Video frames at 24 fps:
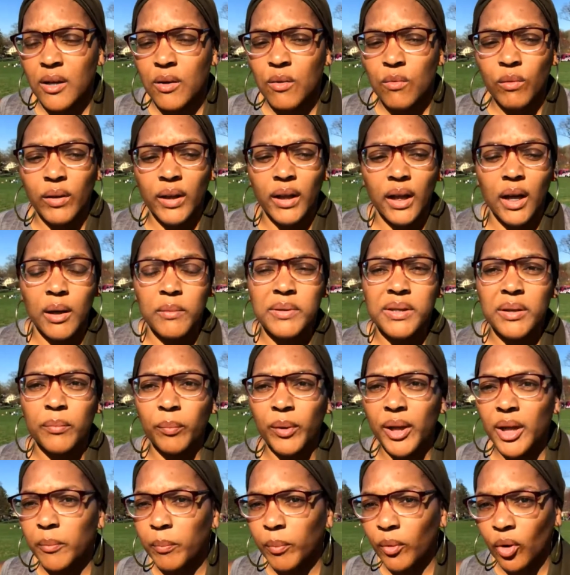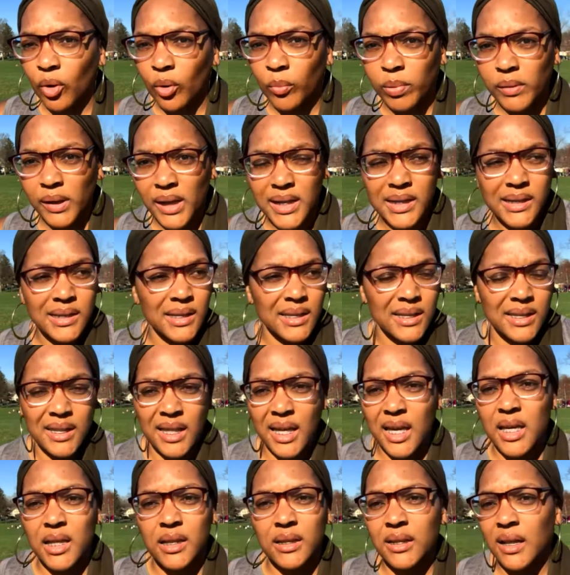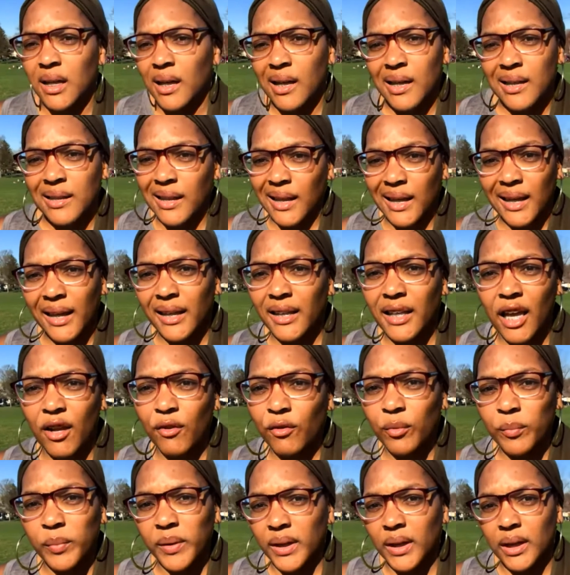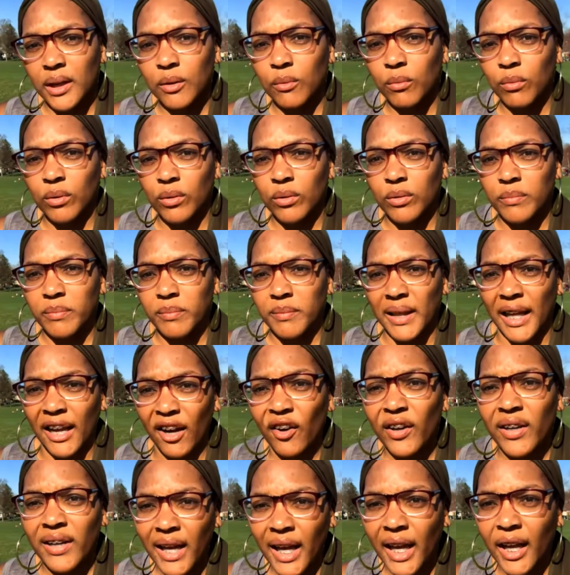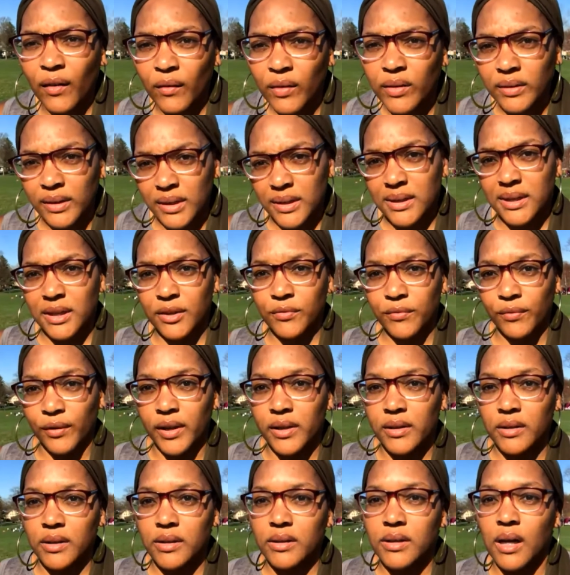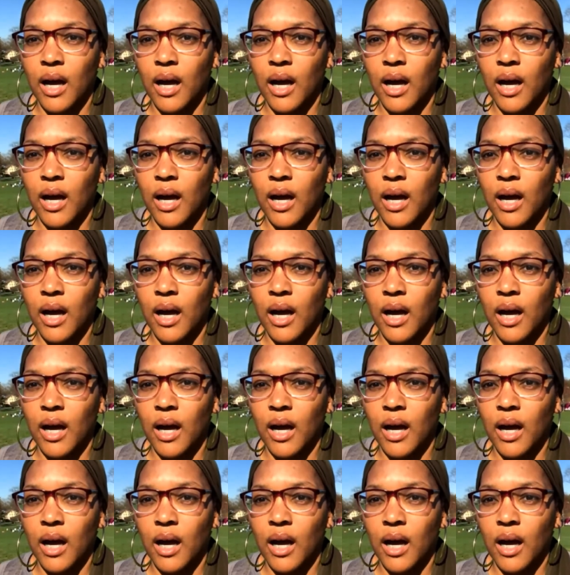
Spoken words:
when it comes to people, places, things, they can never be equal. They're inherently different.